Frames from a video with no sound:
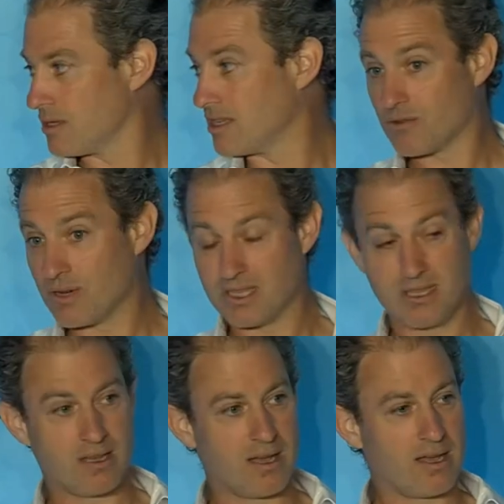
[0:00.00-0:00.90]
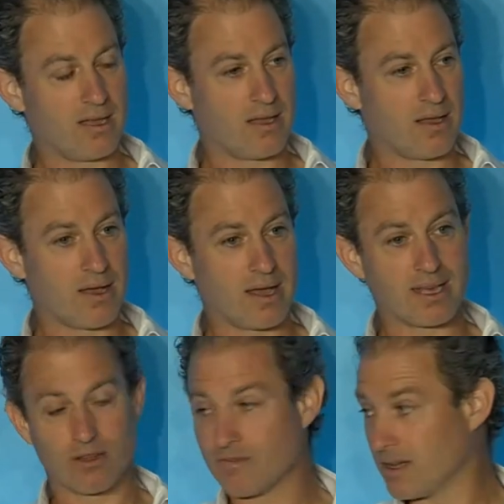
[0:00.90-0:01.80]
is crazy. I
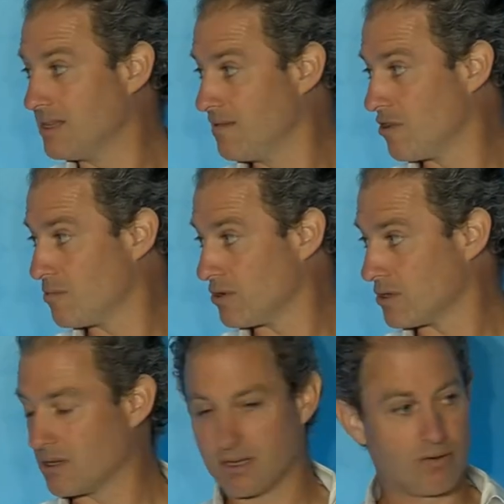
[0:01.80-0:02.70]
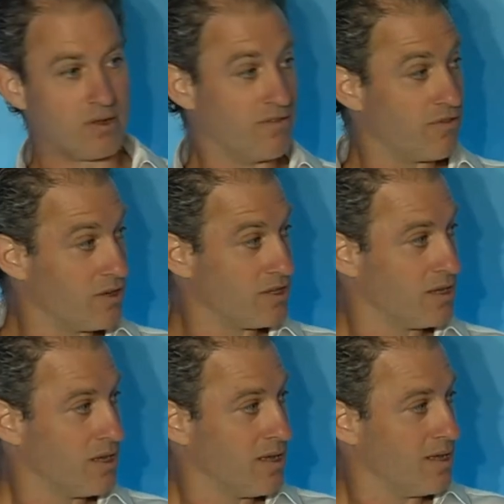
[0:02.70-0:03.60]
cannot find developers in France.
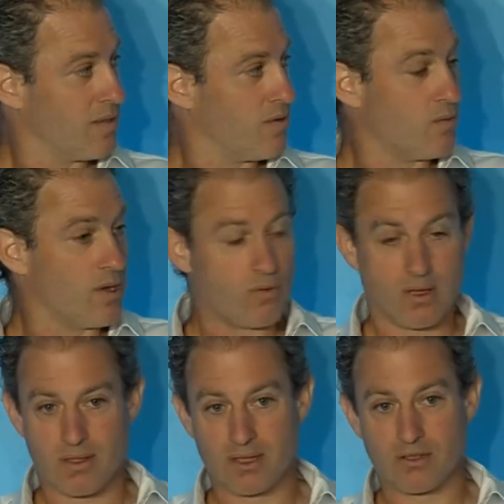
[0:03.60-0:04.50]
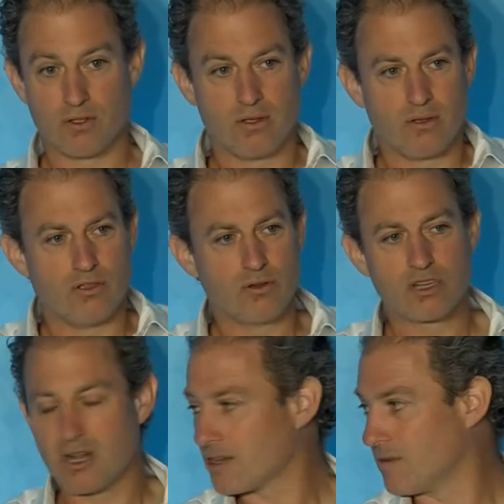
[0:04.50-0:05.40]
There's a huge
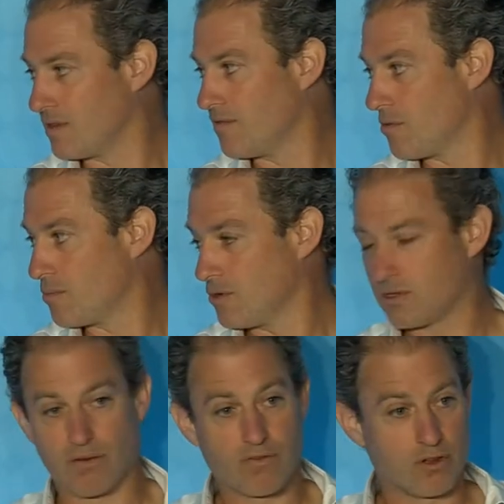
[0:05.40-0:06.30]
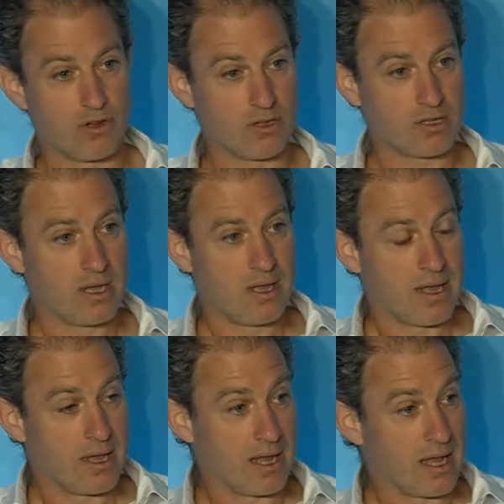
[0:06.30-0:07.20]
lack of developers, of coders,
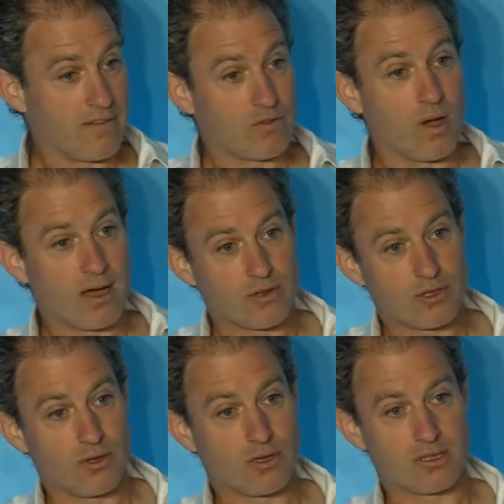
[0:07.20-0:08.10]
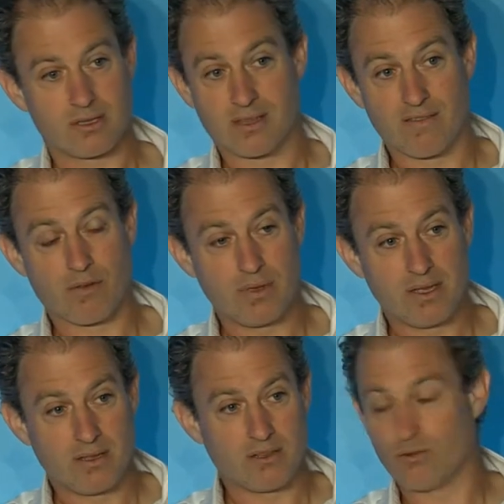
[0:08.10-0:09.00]
and I have to outsource
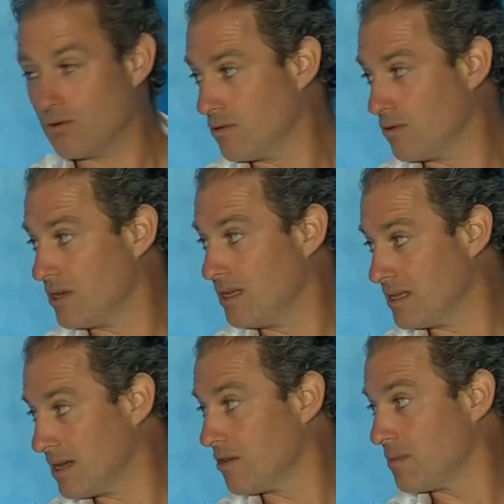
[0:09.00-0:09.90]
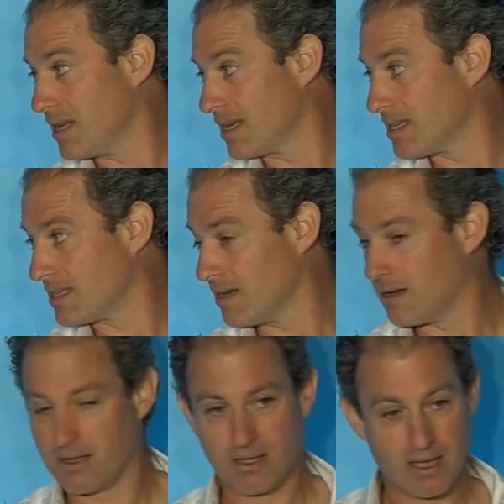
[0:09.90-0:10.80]
developing to India or Madagascar.
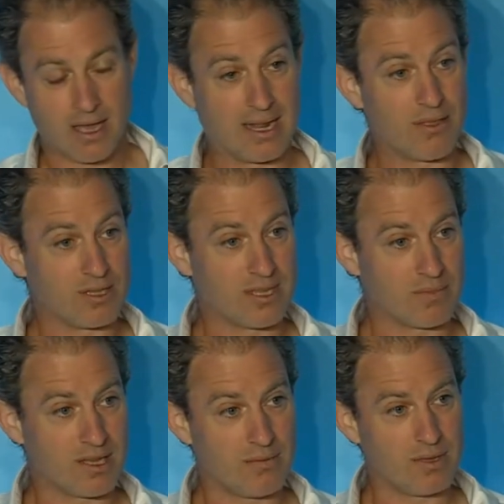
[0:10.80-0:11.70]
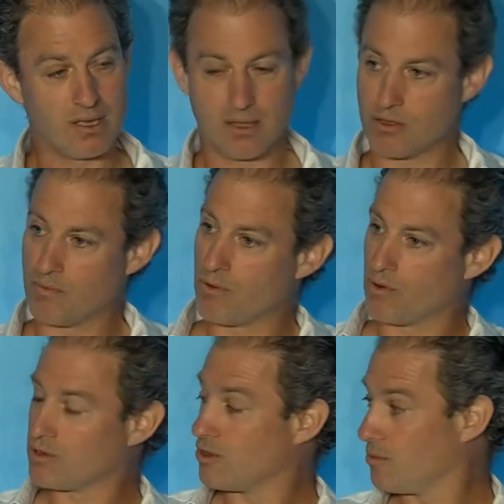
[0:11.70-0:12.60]
And at the same time, in the poor
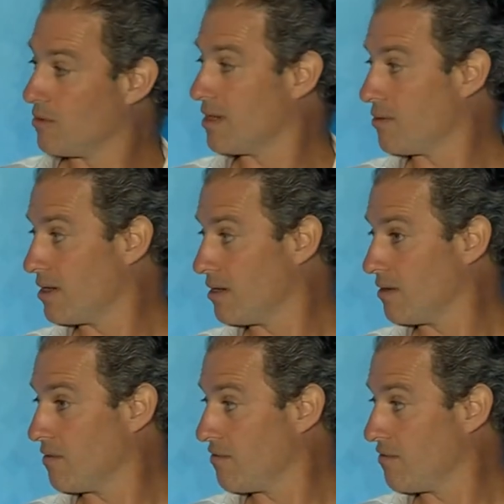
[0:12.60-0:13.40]
suburb area of